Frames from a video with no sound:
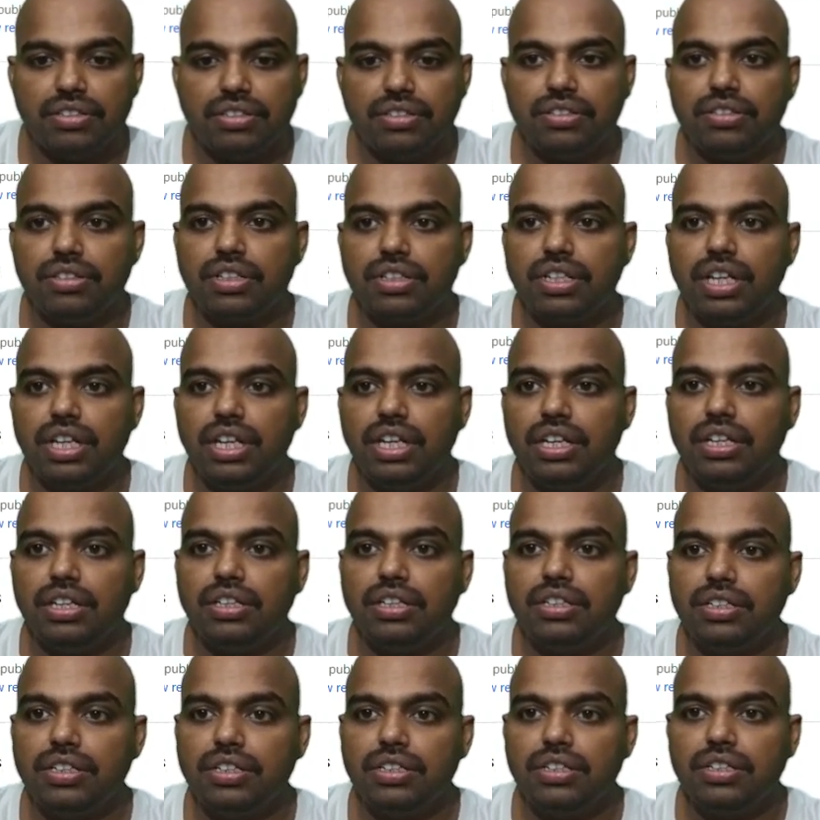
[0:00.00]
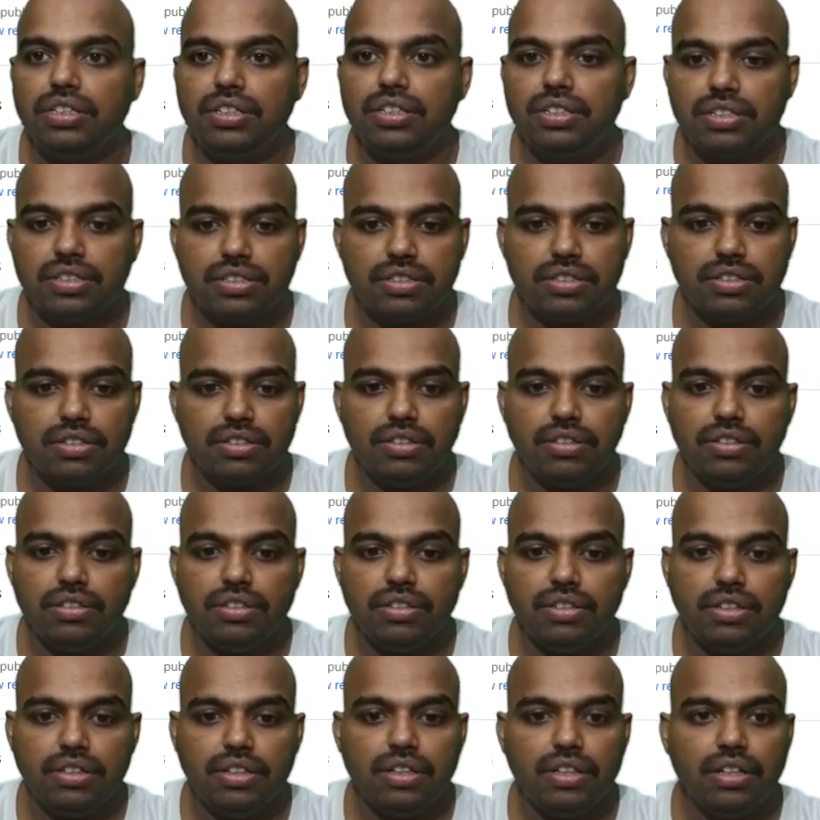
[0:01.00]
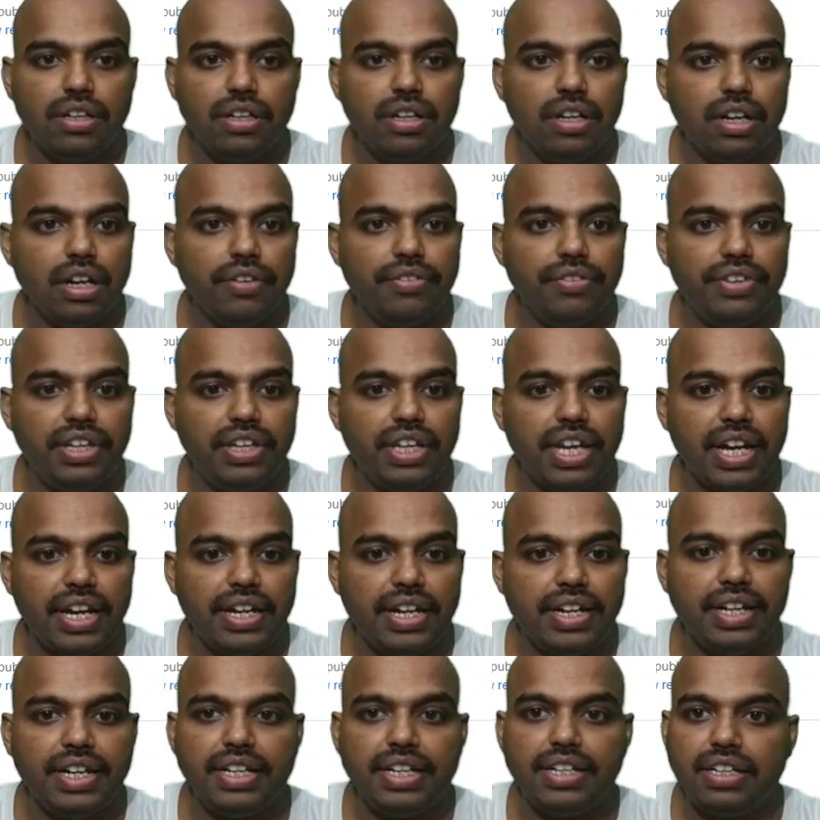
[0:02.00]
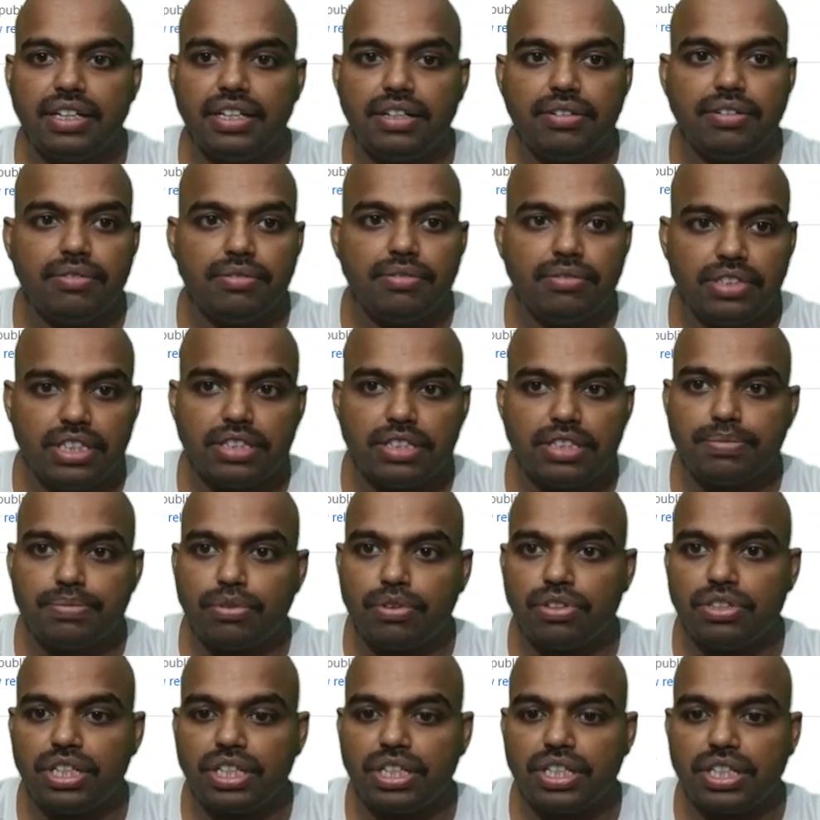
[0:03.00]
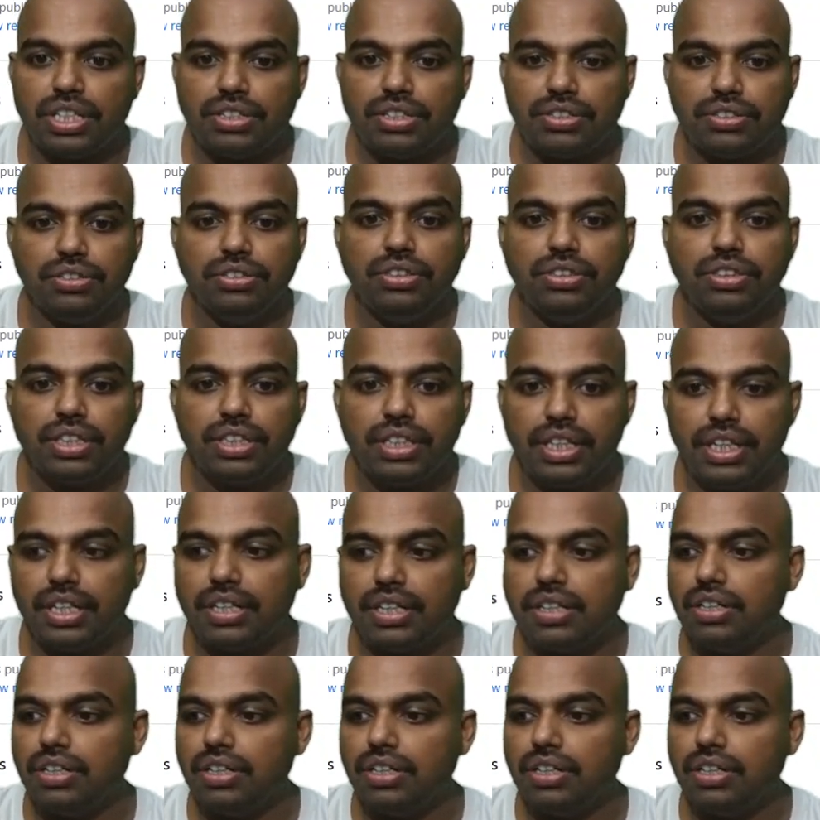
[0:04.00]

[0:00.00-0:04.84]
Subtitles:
Okay, so we added this project into Git.